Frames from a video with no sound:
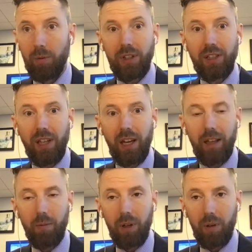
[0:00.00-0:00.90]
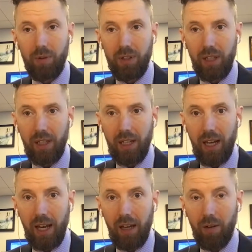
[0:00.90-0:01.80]
exactly what you would see
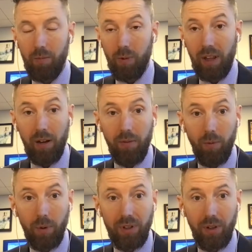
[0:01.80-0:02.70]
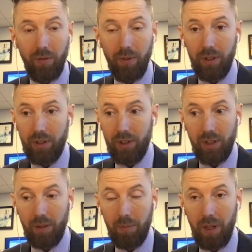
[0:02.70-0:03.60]
today without a voiceover. It's just
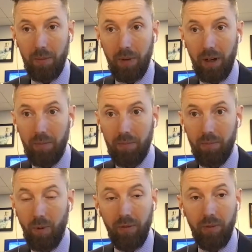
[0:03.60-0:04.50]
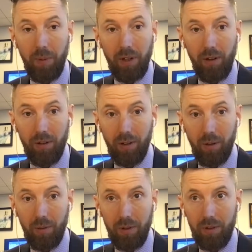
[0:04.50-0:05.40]
like me and my wife and my daughter
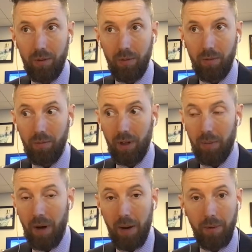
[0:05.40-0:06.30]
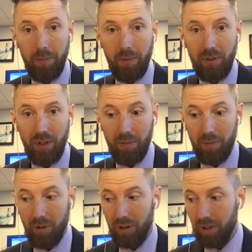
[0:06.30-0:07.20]
going to a pop-up museum in
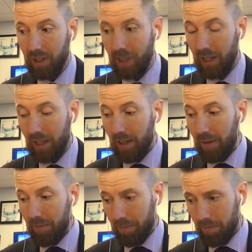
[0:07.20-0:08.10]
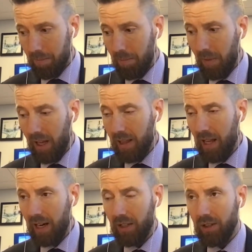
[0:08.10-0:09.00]
Brooklyn. And then
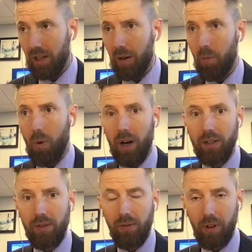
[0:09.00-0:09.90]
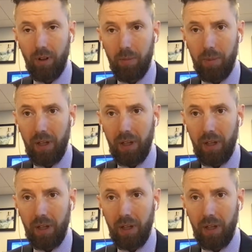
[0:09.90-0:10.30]
I just kind of watched for a little bit.